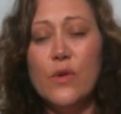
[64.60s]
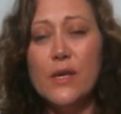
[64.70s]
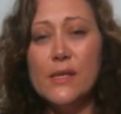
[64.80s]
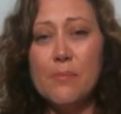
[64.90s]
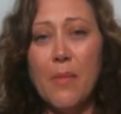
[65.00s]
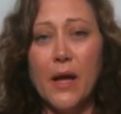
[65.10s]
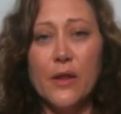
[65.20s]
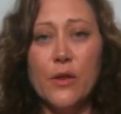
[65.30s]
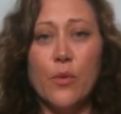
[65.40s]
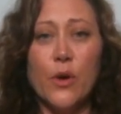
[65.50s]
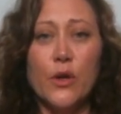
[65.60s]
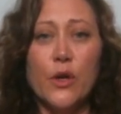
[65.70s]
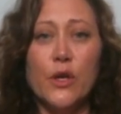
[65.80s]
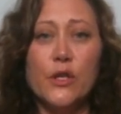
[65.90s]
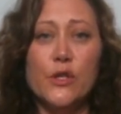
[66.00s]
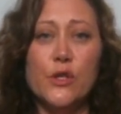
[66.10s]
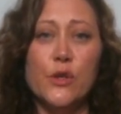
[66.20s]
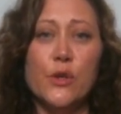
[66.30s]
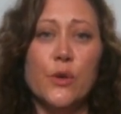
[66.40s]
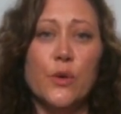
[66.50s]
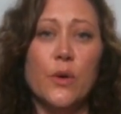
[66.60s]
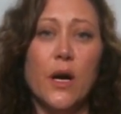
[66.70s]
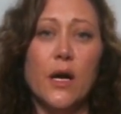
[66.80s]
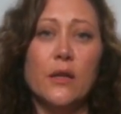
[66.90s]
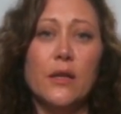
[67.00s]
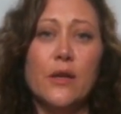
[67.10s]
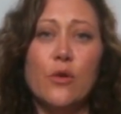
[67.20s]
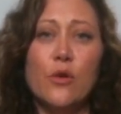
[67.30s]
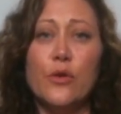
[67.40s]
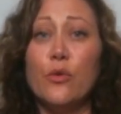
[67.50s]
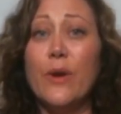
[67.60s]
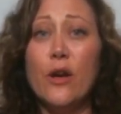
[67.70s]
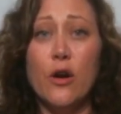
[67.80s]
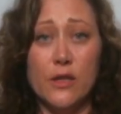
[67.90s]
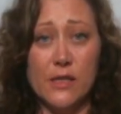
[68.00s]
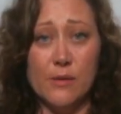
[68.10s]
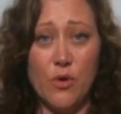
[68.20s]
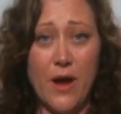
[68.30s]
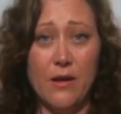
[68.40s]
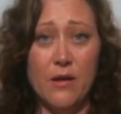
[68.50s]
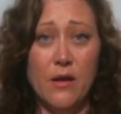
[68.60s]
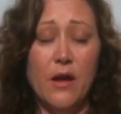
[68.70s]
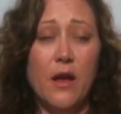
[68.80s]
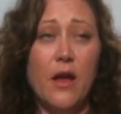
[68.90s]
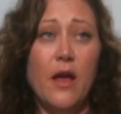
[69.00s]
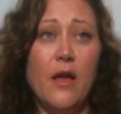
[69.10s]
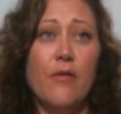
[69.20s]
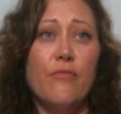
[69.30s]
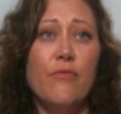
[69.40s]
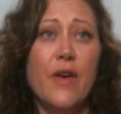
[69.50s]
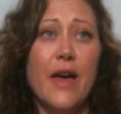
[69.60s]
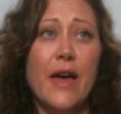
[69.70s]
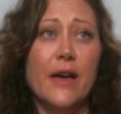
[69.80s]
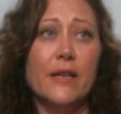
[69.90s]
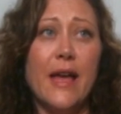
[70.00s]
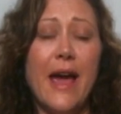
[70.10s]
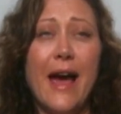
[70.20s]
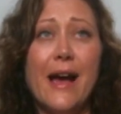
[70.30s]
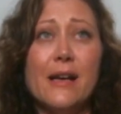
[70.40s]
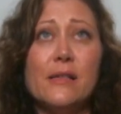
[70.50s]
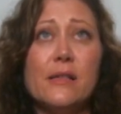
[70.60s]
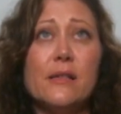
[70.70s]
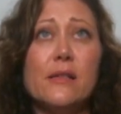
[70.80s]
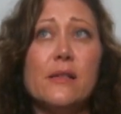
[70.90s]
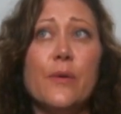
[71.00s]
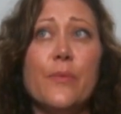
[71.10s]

this month we're going to do a little 3-card spread that asks